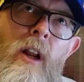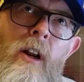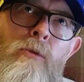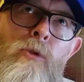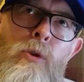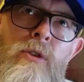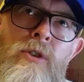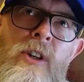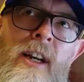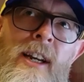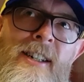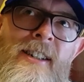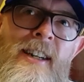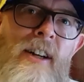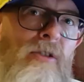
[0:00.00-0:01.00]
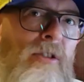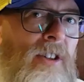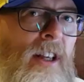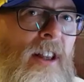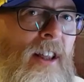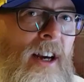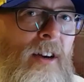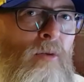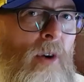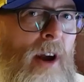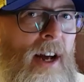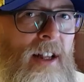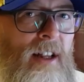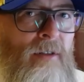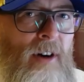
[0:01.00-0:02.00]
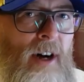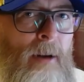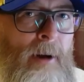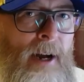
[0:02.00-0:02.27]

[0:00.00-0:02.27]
And I'm noticing a citrusy thing right at the very